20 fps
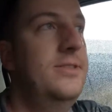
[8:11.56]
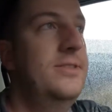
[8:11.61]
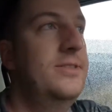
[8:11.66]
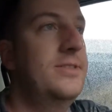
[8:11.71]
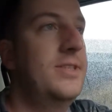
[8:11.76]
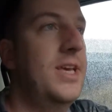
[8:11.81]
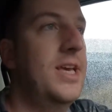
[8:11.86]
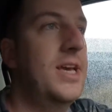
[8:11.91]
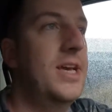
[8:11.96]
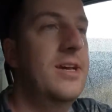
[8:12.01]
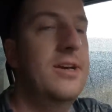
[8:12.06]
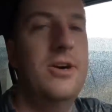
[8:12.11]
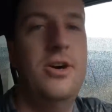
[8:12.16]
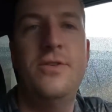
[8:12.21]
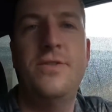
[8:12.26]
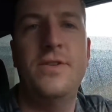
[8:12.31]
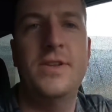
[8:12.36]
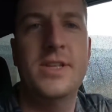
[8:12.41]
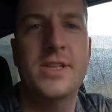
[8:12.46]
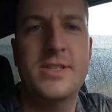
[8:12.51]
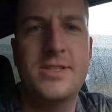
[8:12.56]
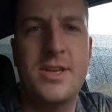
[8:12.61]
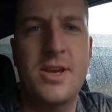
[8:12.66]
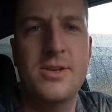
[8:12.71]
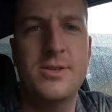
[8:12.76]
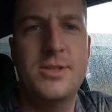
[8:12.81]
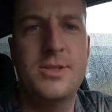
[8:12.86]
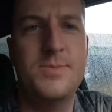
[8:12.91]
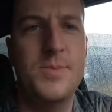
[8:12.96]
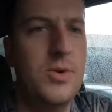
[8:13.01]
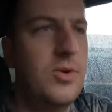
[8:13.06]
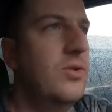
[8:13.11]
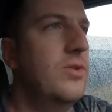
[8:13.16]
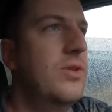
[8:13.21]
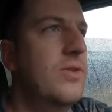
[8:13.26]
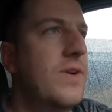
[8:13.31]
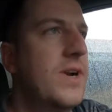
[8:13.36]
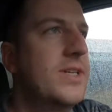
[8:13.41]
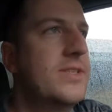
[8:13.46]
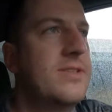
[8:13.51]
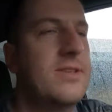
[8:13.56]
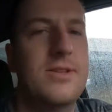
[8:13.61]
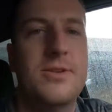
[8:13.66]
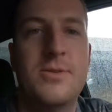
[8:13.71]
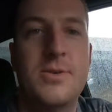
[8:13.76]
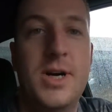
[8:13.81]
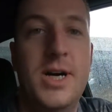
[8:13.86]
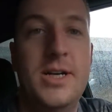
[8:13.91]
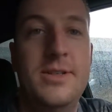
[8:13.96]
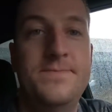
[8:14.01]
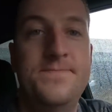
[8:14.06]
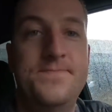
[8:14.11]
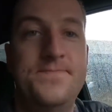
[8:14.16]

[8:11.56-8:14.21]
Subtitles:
yeah, hopefully this goes smooth the rest of the way.